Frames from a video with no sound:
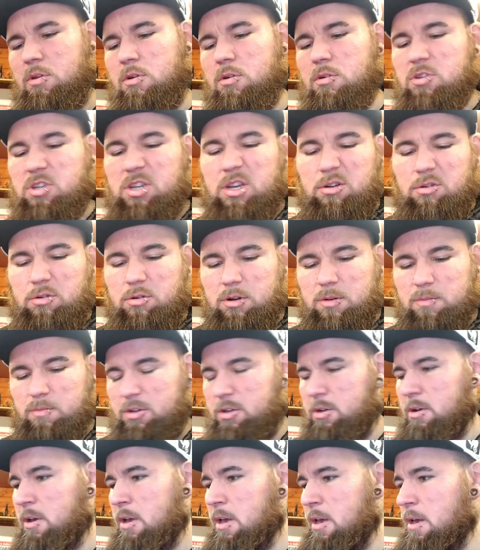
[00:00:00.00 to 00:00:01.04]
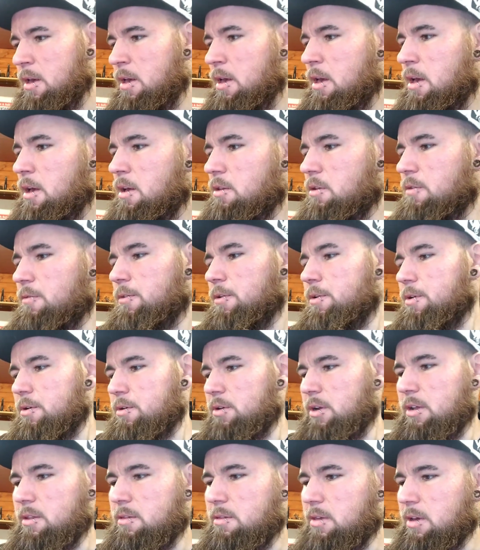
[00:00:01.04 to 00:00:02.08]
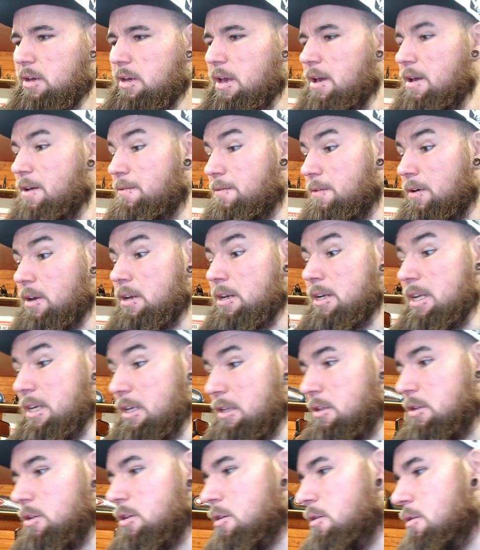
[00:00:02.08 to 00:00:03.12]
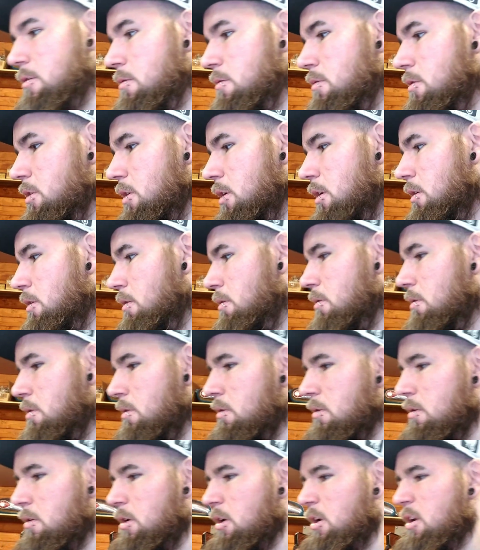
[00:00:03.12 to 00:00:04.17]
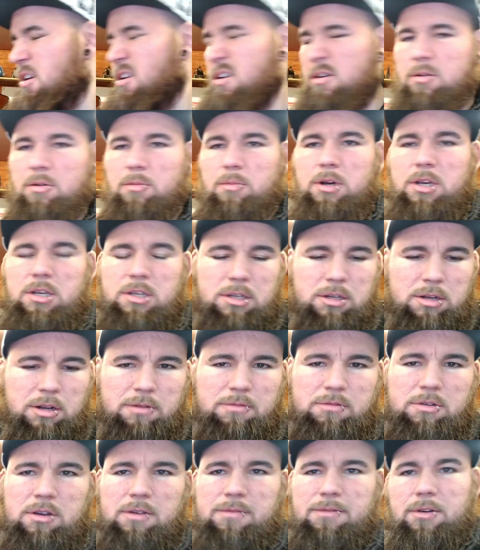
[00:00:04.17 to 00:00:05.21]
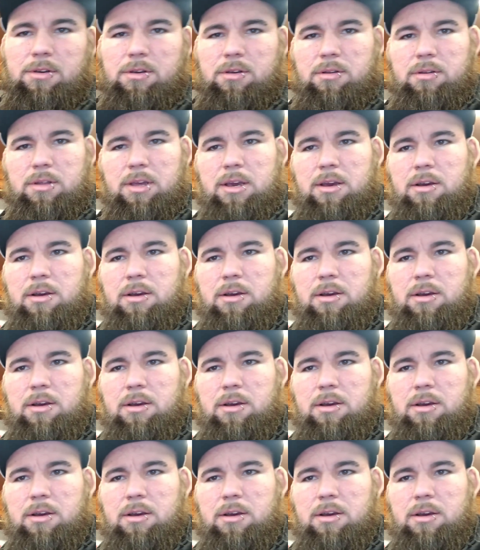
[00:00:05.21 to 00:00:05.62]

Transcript: got a set of grips to throw on anything if I need to. So I don't like to waste stuff, so if I can